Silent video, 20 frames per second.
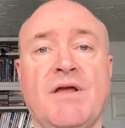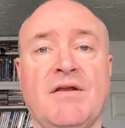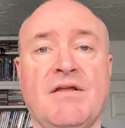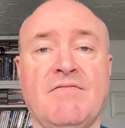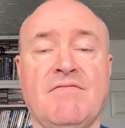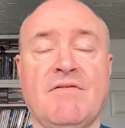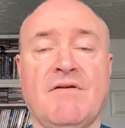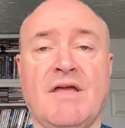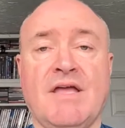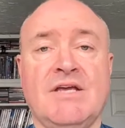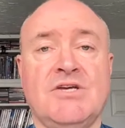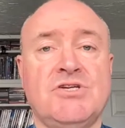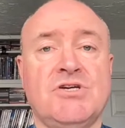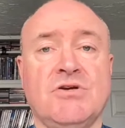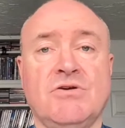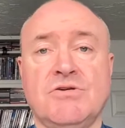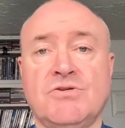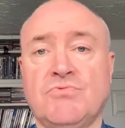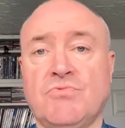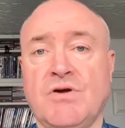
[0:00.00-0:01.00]
we have
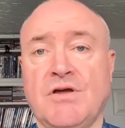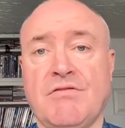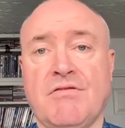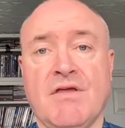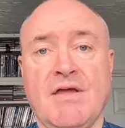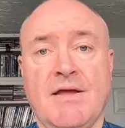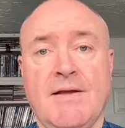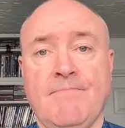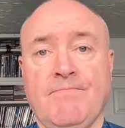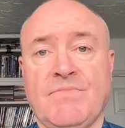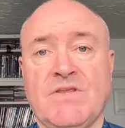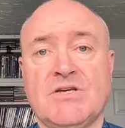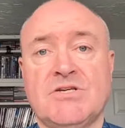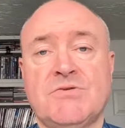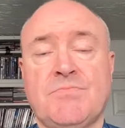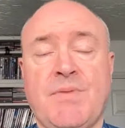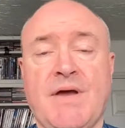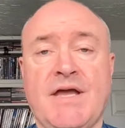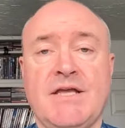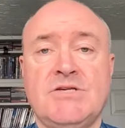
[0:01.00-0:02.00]
issues with
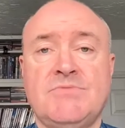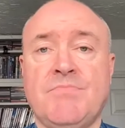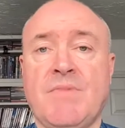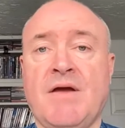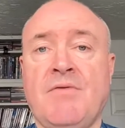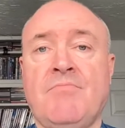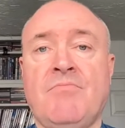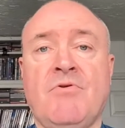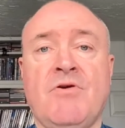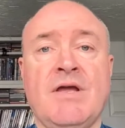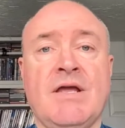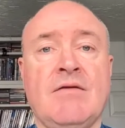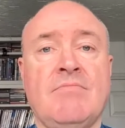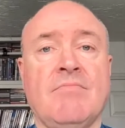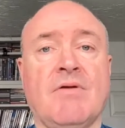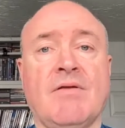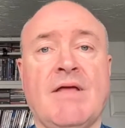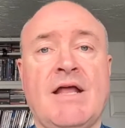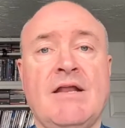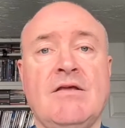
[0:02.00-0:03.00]
disk space, memory,
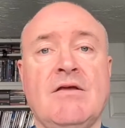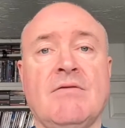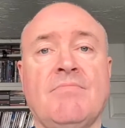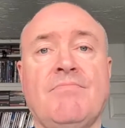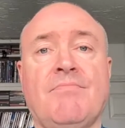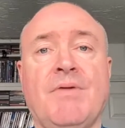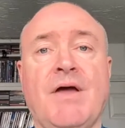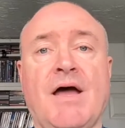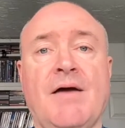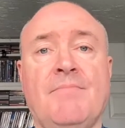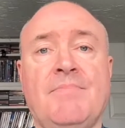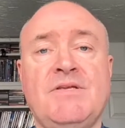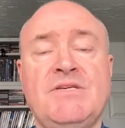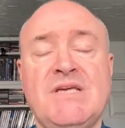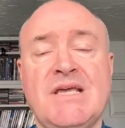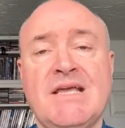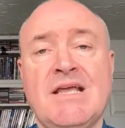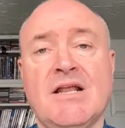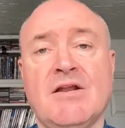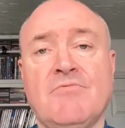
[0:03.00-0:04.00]
any
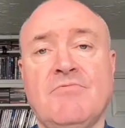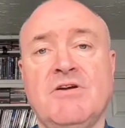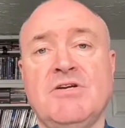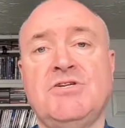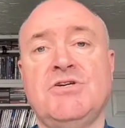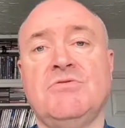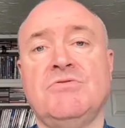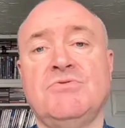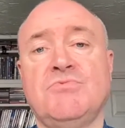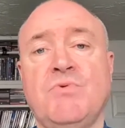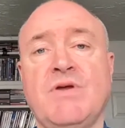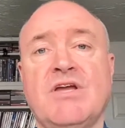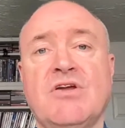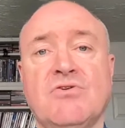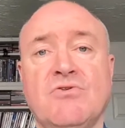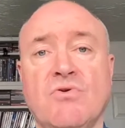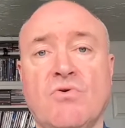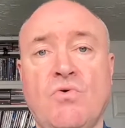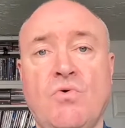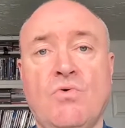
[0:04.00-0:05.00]
particular issues, we
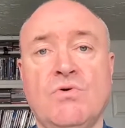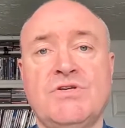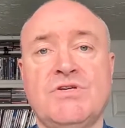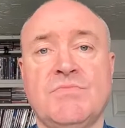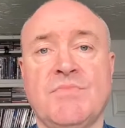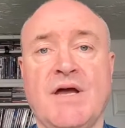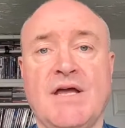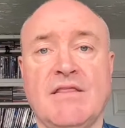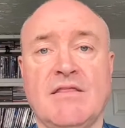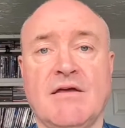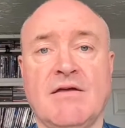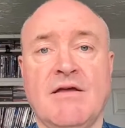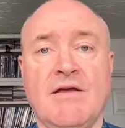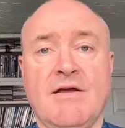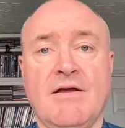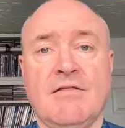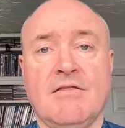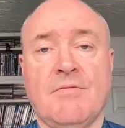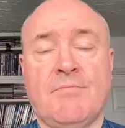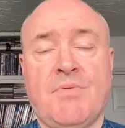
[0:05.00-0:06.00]
can automate
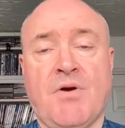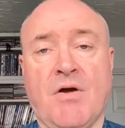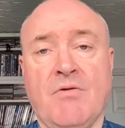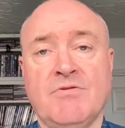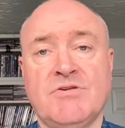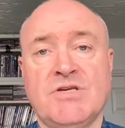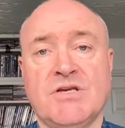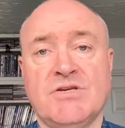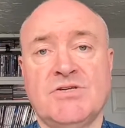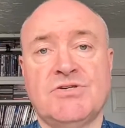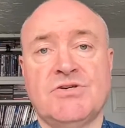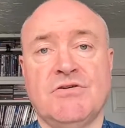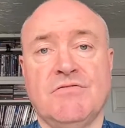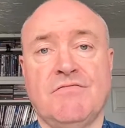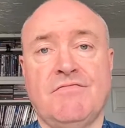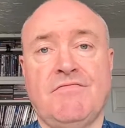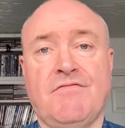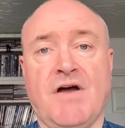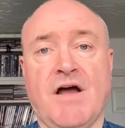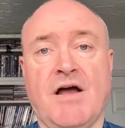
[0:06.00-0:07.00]
the process
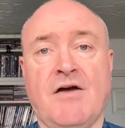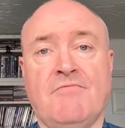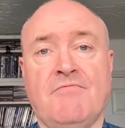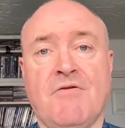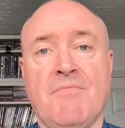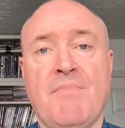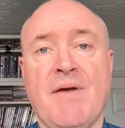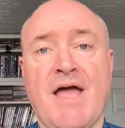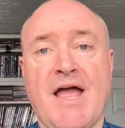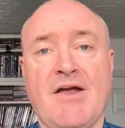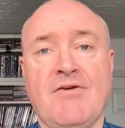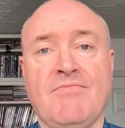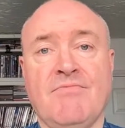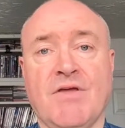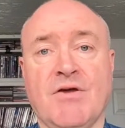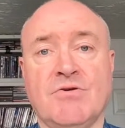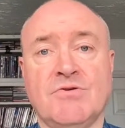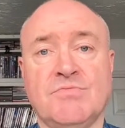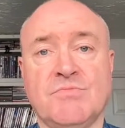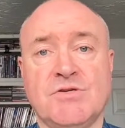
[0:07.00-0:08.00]
of repairing
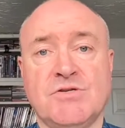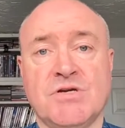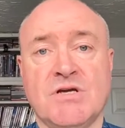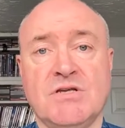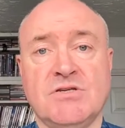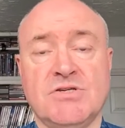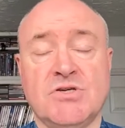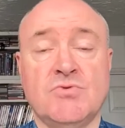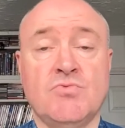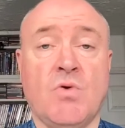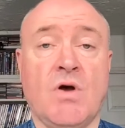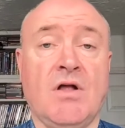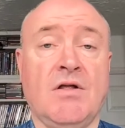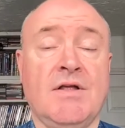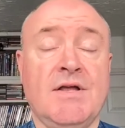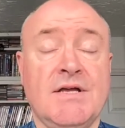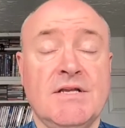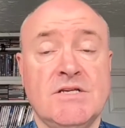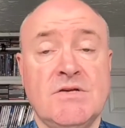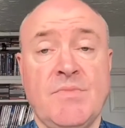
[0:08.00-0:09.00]
those machines as
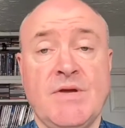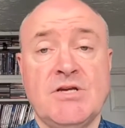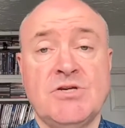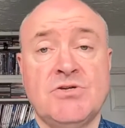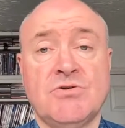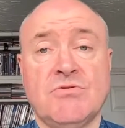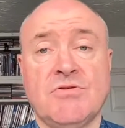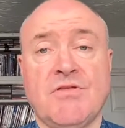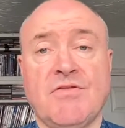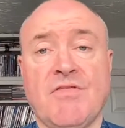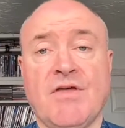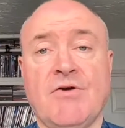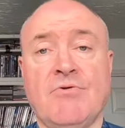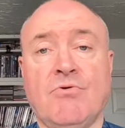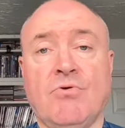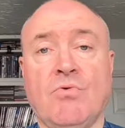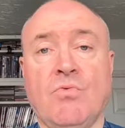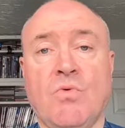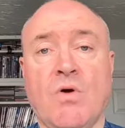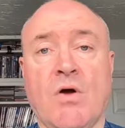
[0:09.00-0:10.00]
well to make sure that
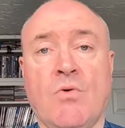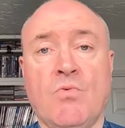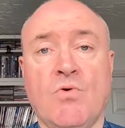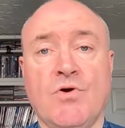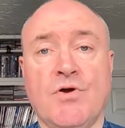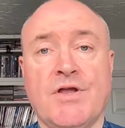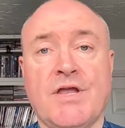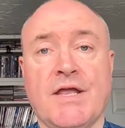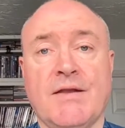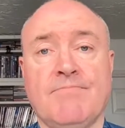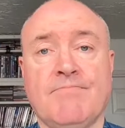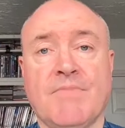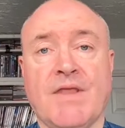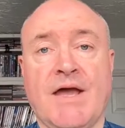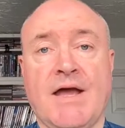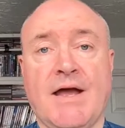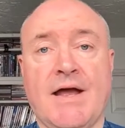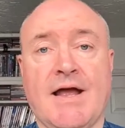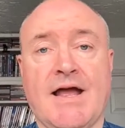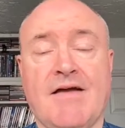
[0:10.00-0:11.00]
they're all working
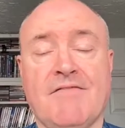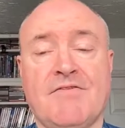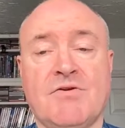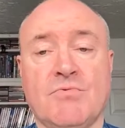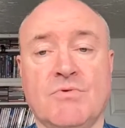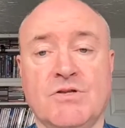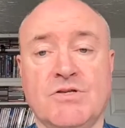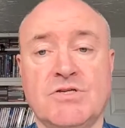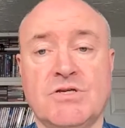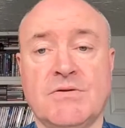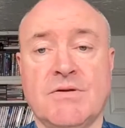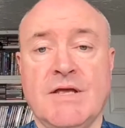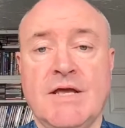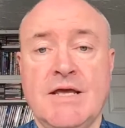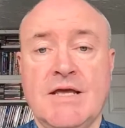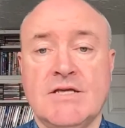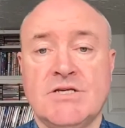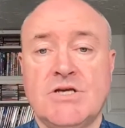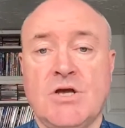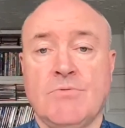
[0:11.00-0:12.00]
afterwards.
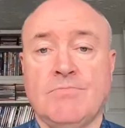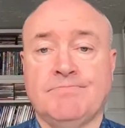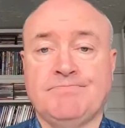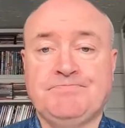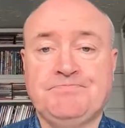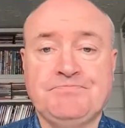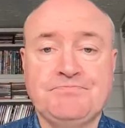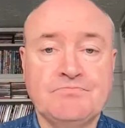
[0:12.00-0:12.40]
So